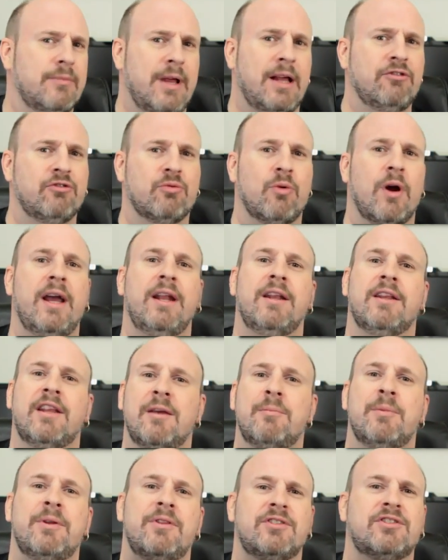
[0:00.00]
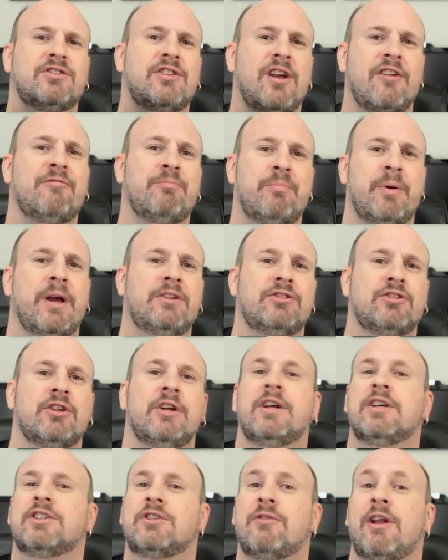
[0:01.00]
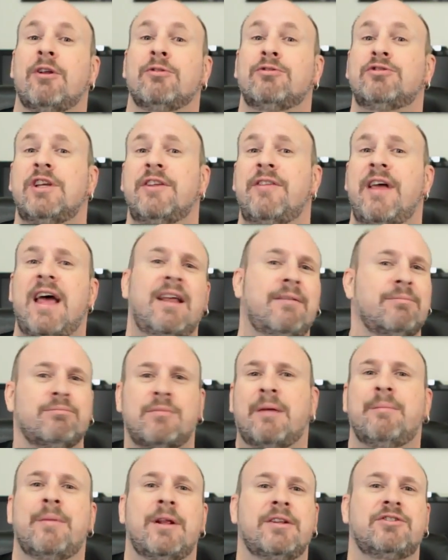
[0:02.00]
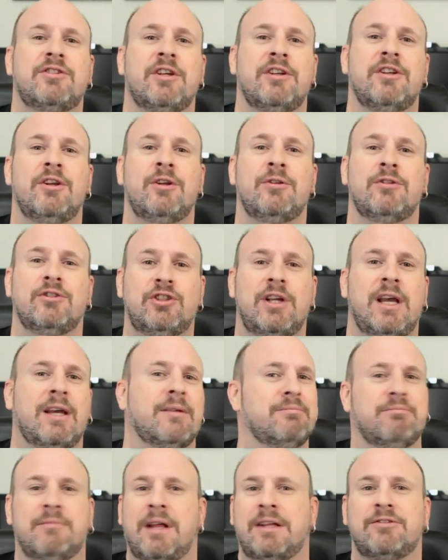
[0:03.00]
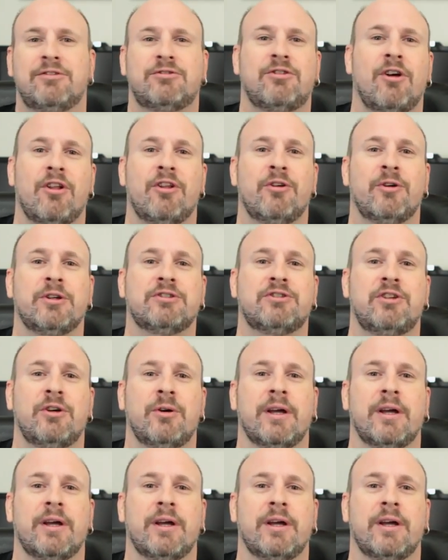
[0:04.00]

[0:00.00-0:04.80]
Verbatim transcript: That's right. Give me the stuff, bitch. Because if I don't see that, I'm not sending you the shit. That's just all there is